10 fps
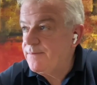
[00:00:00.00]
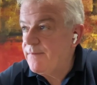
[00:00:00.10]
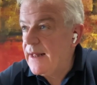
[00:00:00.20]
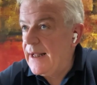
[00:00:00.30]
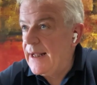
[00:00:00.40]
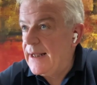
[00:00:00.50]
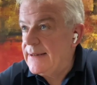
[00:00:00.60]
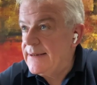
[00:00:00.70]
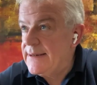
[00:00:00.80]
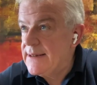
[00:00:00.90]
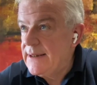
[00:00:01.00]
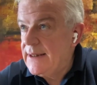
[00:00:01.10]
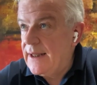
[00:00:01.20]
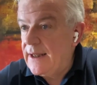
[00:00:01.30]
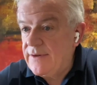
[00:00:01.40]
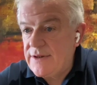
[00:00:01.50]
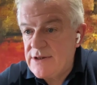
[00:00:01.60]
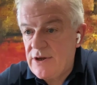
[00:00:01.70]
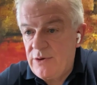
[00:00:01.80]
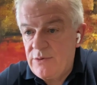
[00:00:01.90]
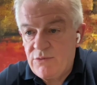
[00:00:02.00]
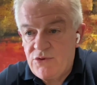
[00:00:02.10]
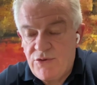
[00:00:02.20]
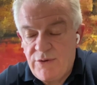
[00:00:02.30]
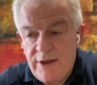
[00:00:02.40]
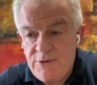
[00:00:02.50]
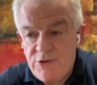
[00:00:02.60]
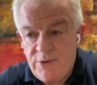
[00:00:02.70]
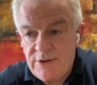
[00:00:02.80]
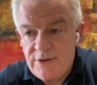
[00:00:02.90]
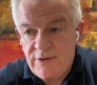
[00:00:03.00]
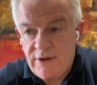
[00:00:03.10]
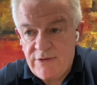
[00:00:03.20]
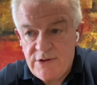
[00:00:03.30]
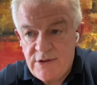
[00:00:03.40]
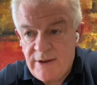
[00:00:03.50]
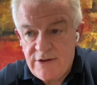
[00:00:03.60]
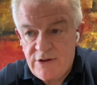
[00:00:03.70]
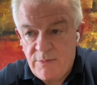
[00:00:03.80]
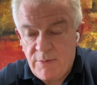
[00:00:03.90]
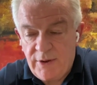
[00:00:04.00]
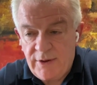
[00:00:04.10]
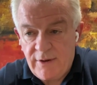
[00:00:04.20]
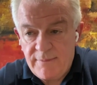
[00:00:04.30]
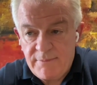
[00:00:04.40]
And I think the total trade between the two countries is about £2.9